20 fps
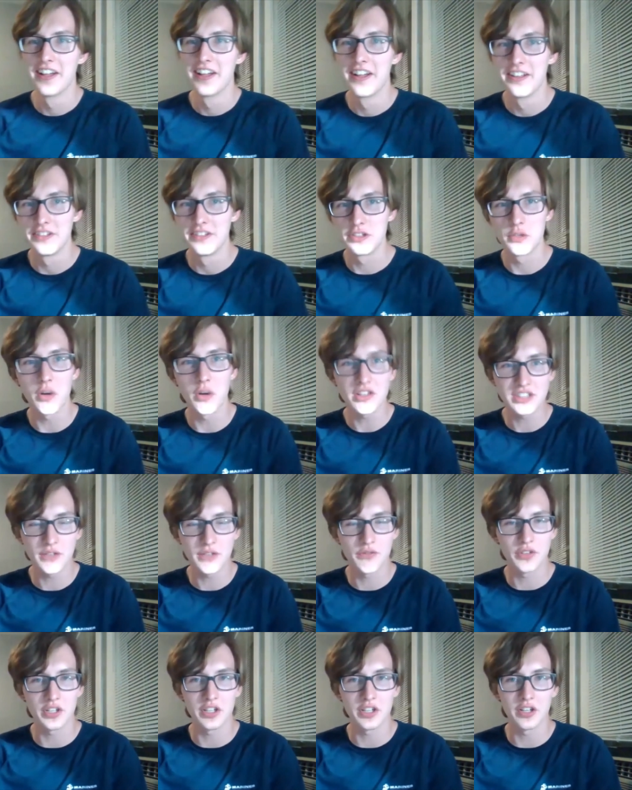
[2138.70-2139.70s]
Did you watch that
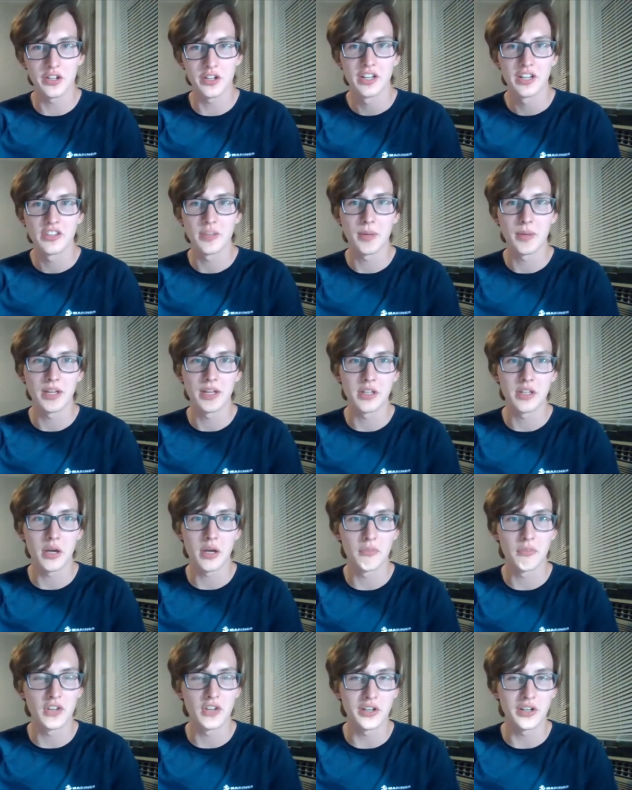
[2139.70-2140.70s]
video? The
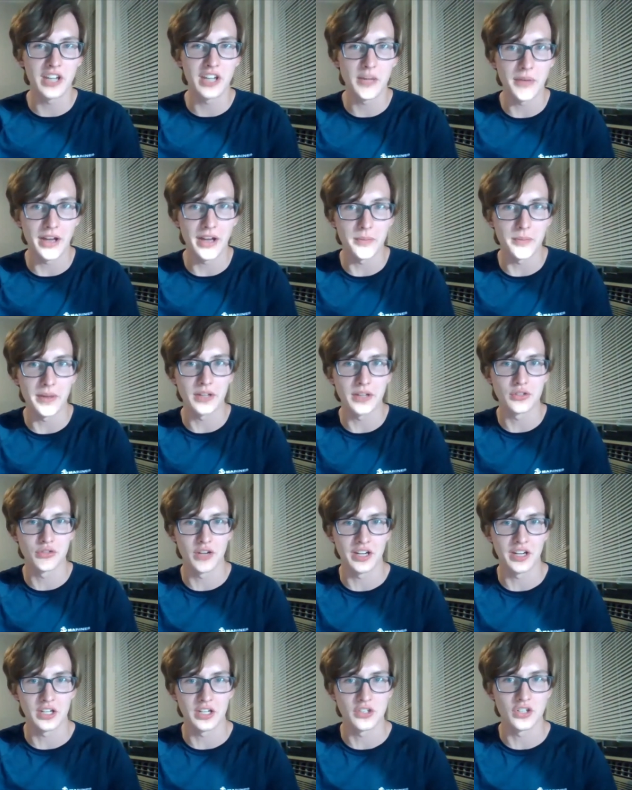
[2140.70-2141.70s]
video came out about
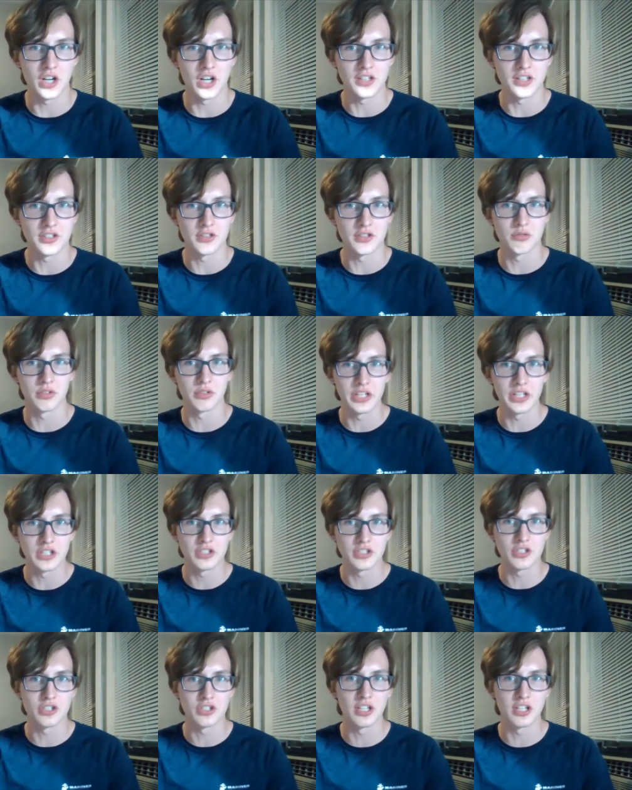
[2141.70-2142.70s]
Drake and Josh's
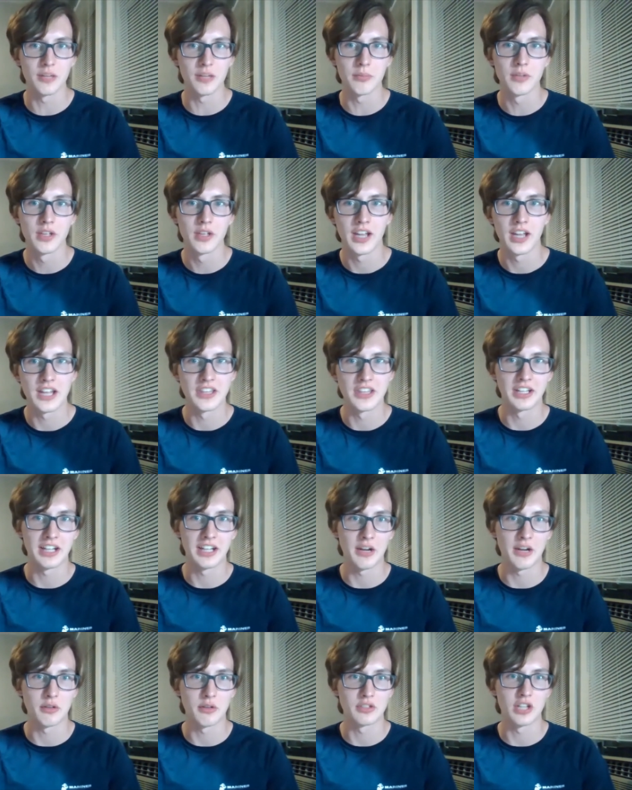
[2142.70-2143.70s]
relationship, and they
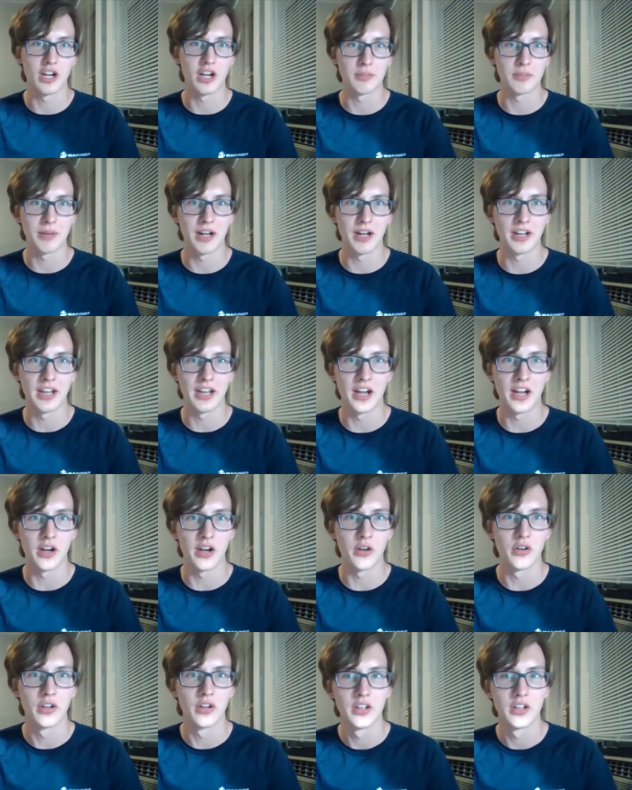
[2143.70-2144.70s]
kind of were talking about
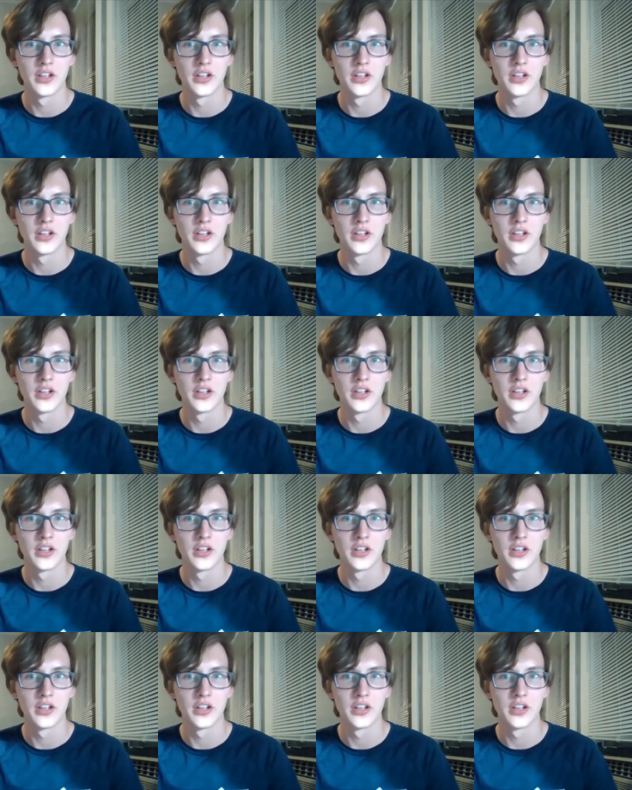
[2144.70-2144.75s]
how